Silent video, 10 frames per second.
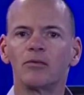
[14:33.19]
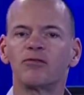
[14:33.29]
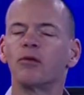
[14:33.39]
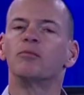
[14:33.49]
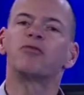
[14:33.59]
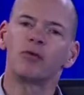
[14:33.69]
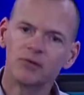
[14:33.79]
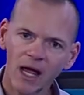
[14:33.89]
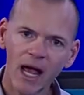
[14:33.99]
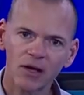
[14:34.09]
from, from
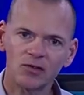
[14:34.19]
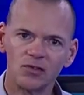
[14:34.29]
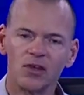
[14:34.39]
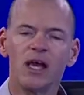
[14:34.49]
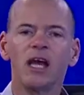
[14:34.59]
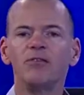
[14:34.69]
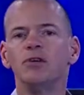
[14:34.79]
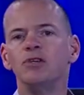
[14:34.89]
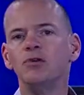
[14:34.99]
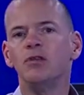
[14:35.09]
taxes if we
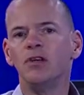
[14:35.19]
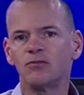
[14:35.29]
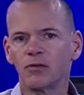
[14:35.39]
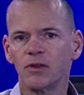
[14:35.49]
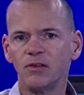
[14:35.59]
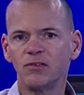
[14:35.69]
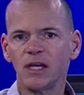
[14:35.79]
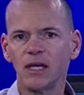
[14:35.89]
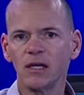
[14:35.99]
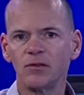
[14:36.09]
do these for these
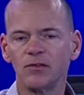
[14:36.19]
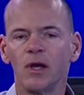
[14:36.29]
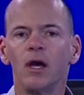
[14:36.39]
kids.